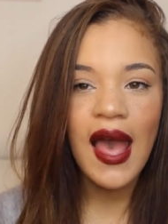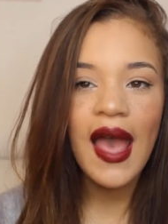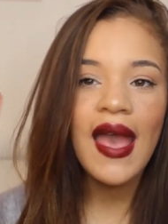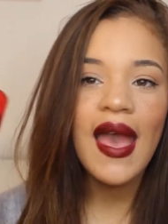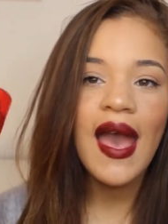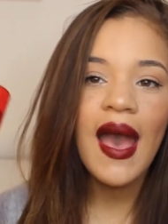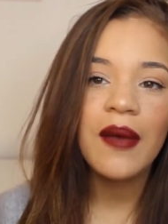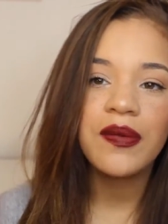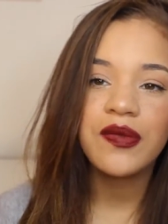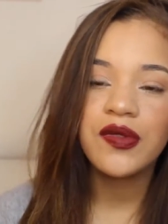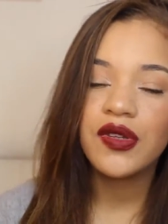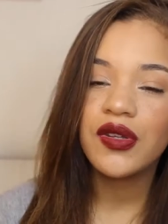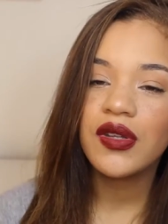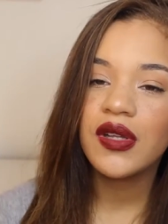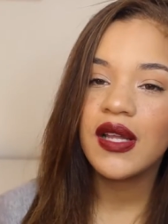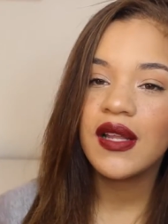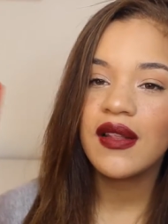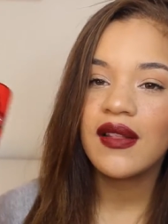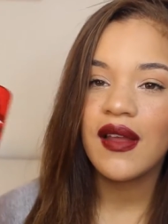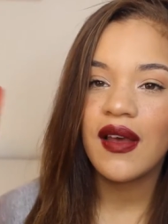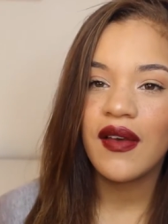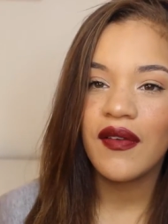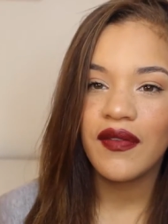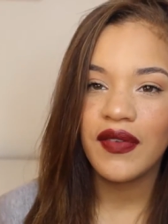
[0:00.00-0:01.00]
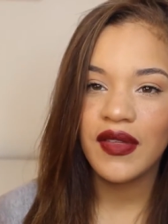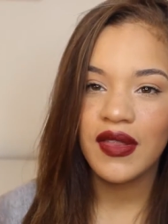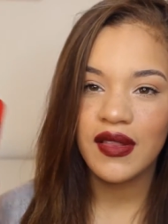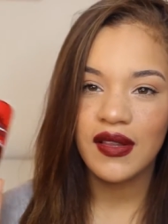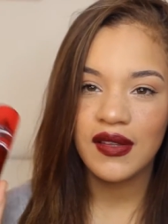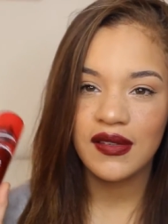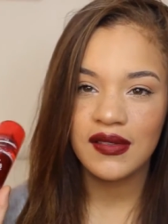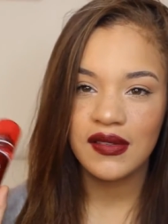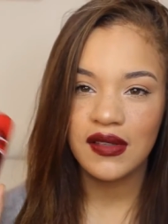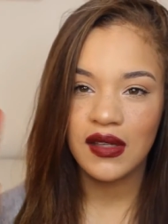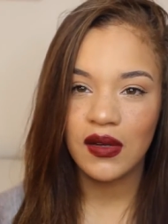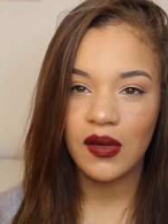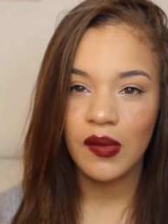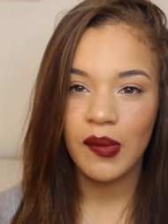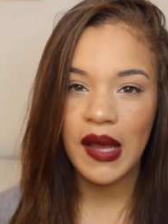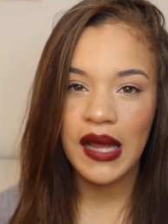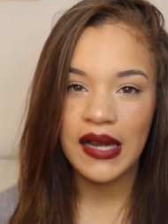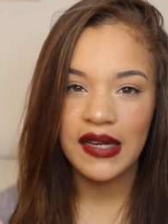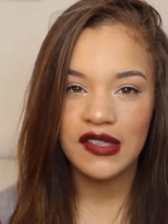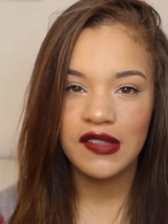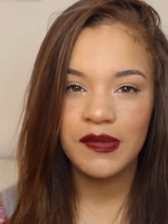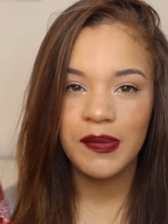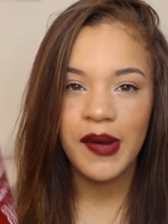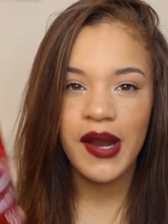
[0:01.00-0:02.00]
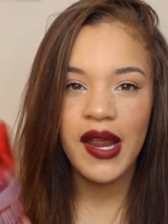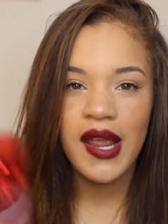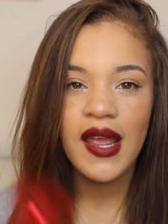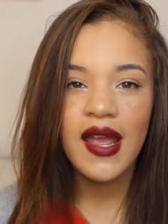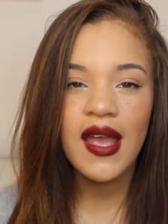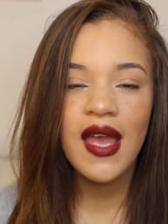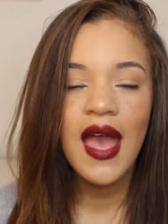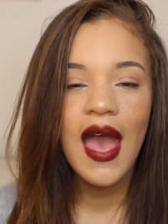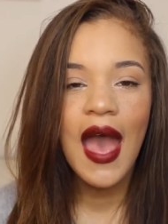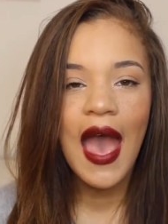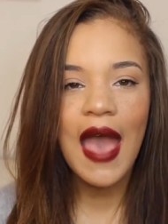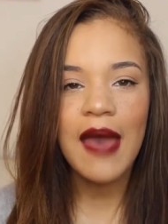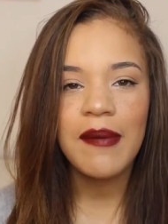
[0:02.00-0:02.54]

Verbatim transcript: I absolutely love this little body spray.